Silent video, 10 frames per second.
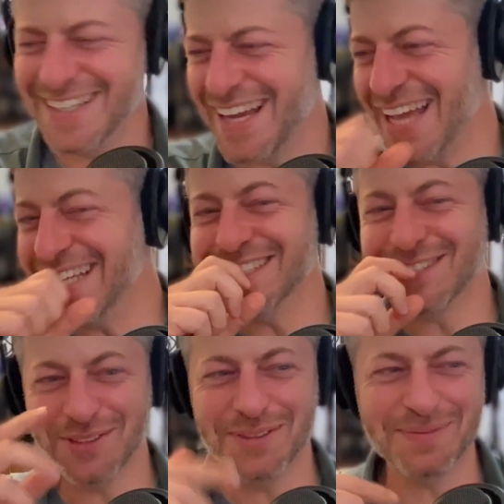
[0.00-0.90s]
I didn't
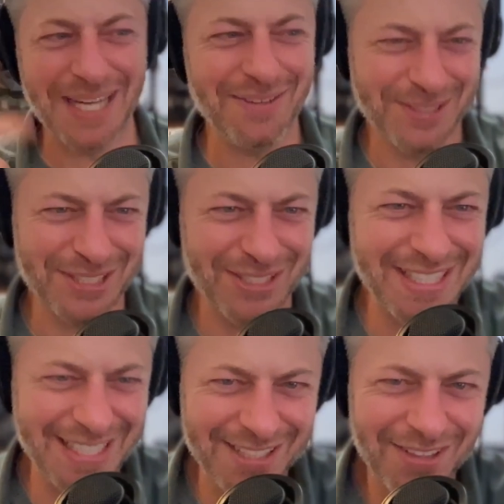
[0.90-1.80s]
do it, but I was
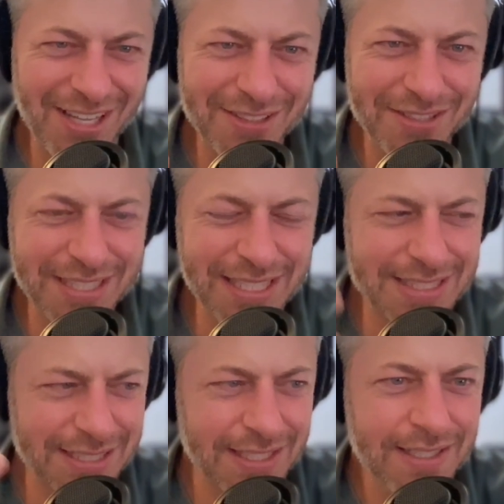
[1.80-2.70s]
looking at a lot of critiques
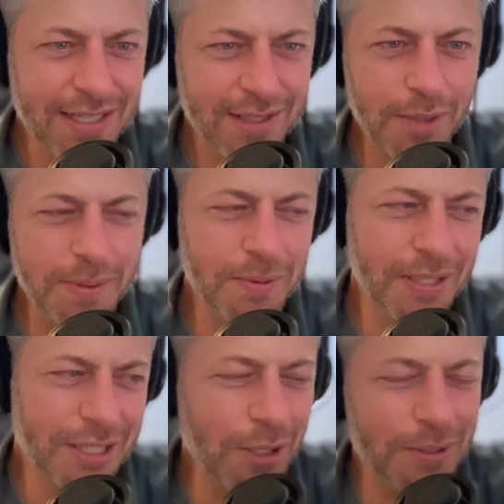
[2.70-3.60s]
and a lot of people are
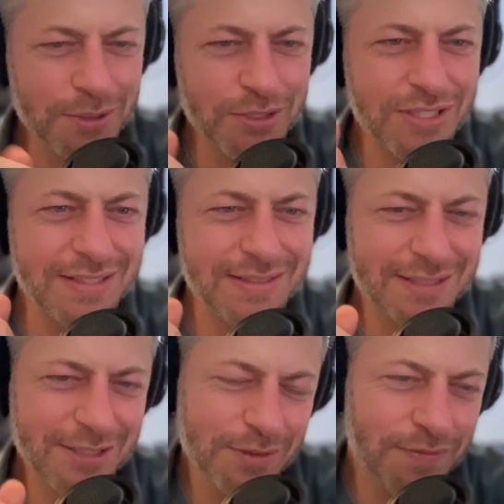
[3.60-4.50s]
like, oh, you should
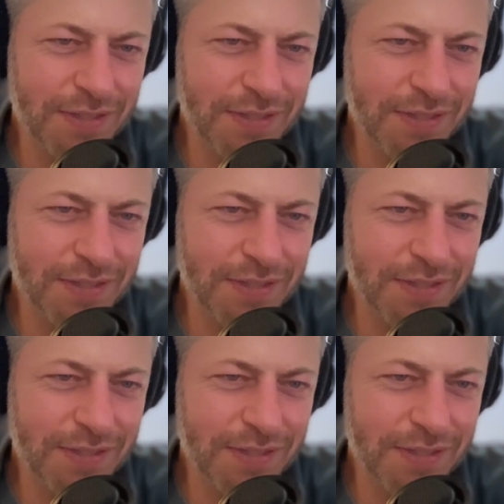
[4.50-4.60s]
either